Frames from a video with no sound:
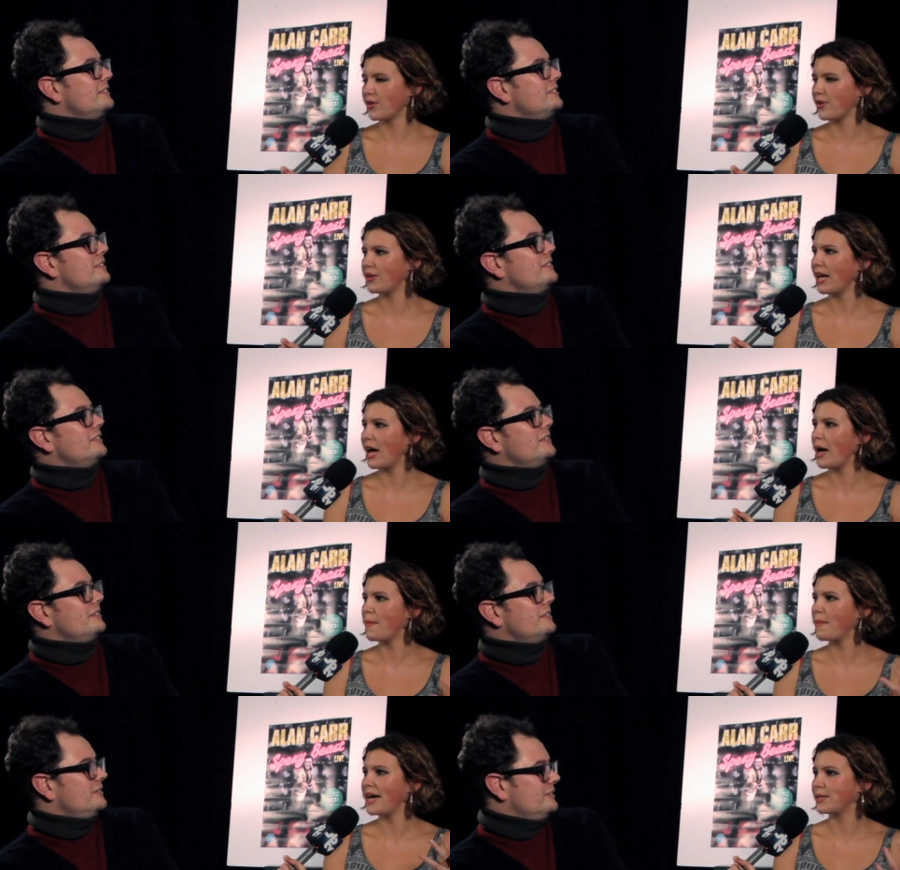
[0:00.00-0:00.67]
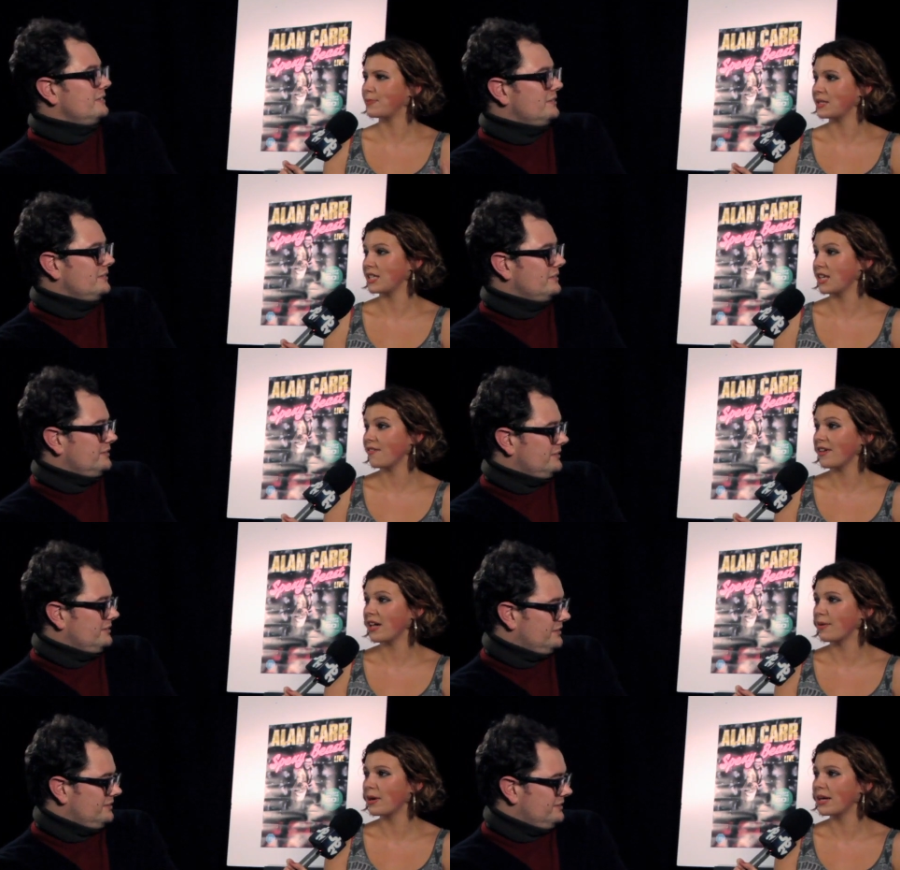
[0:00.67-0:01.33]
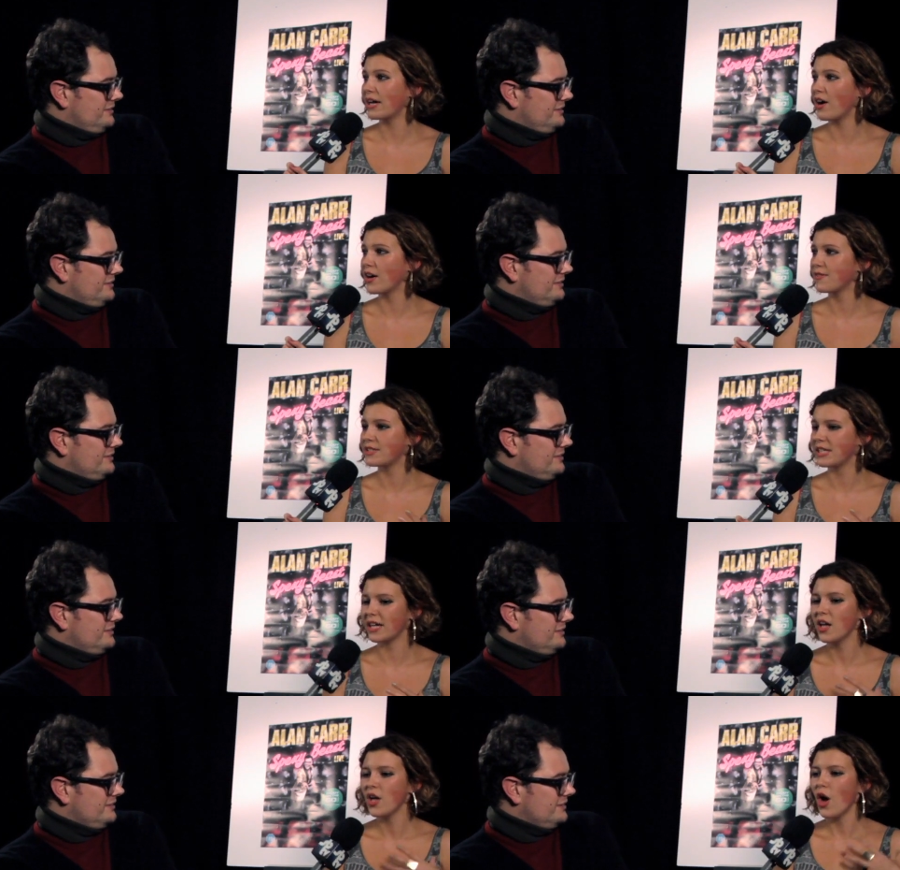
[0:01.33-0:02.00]
Speaker 1: on um, SBTV, where you kind of
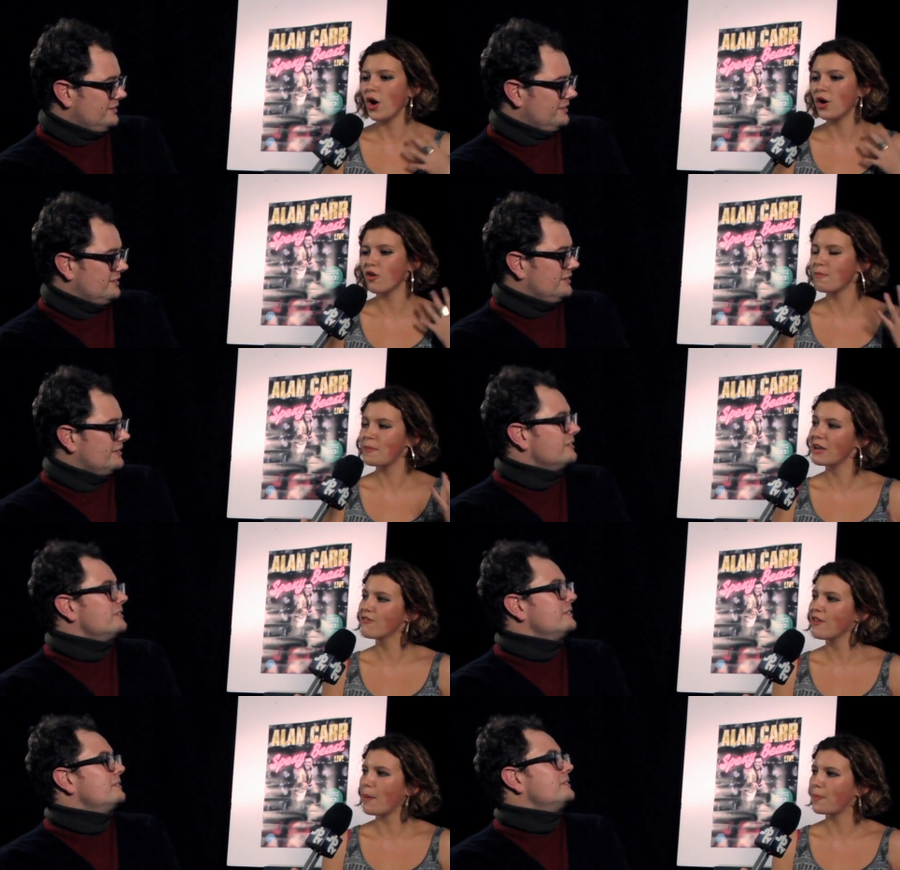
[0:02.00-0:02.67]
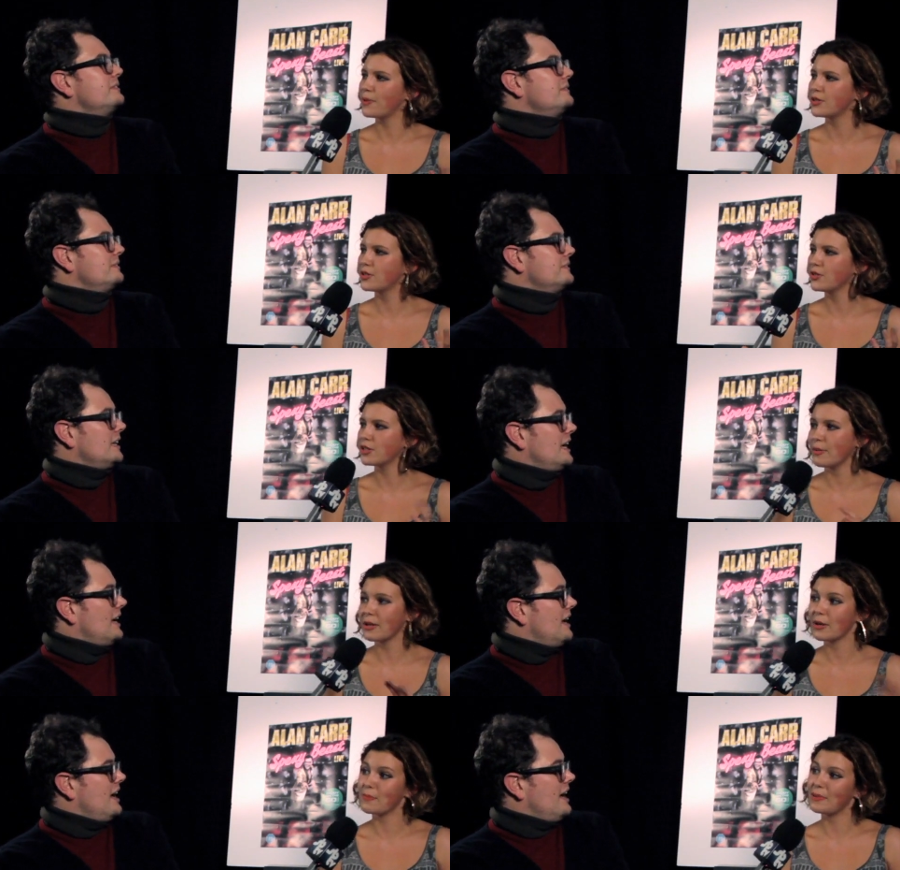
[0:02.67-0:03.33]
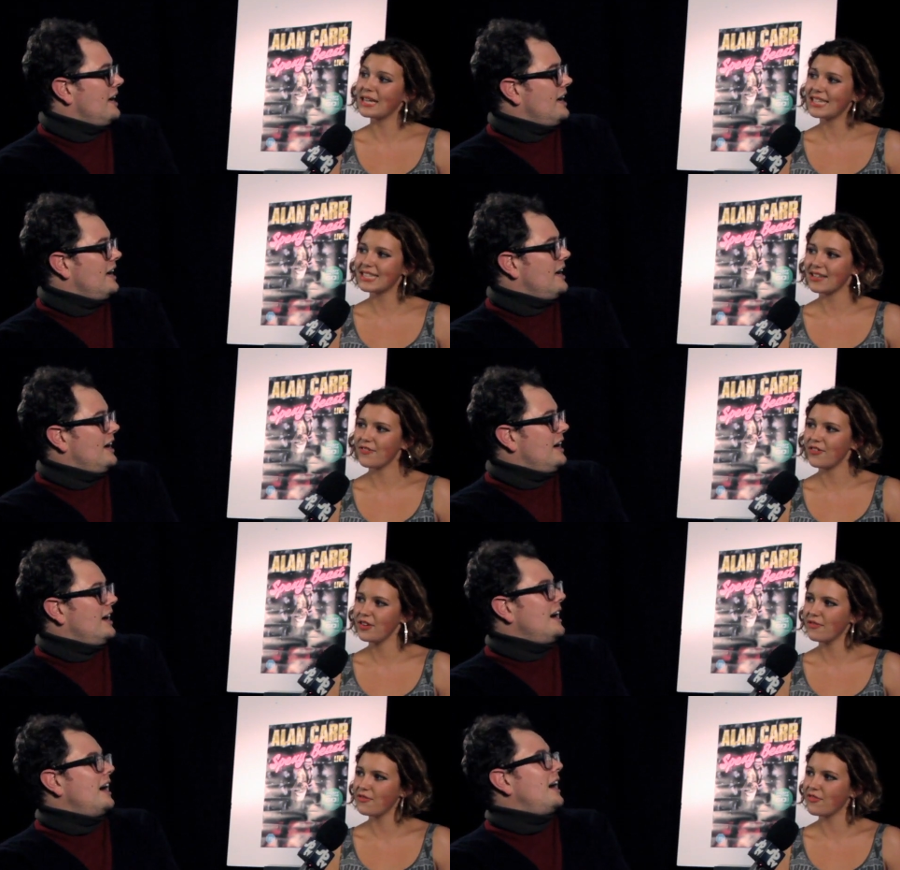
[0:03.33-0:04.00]
see a lot of big rappers do something completely different and